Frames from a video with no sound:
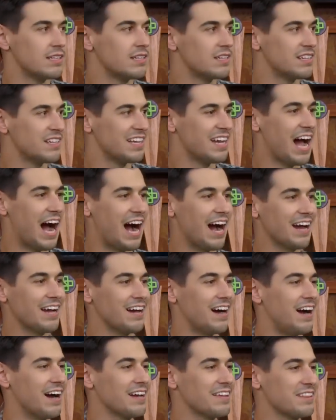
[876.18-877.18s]
or? No, I,
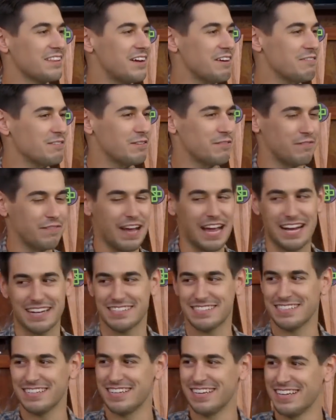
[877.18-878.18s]
no I love the he'll fact look
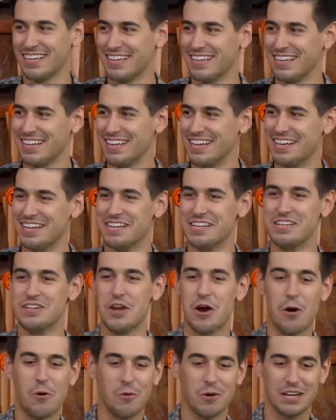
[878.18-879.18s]
at that and go what?
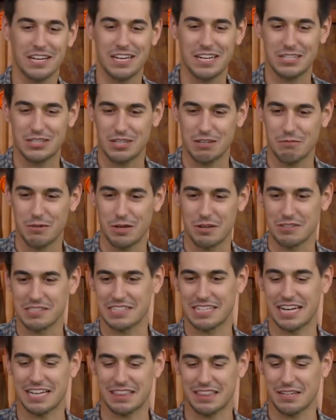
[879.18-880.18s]
No one in Achievement
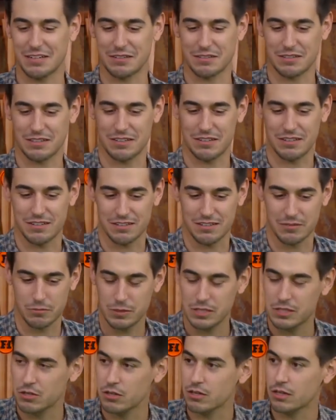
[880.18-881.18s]
Hunters got their their.
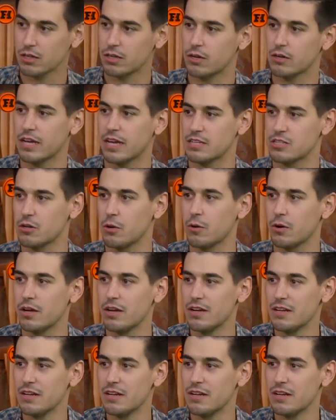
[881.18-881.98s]
We took okay. So I have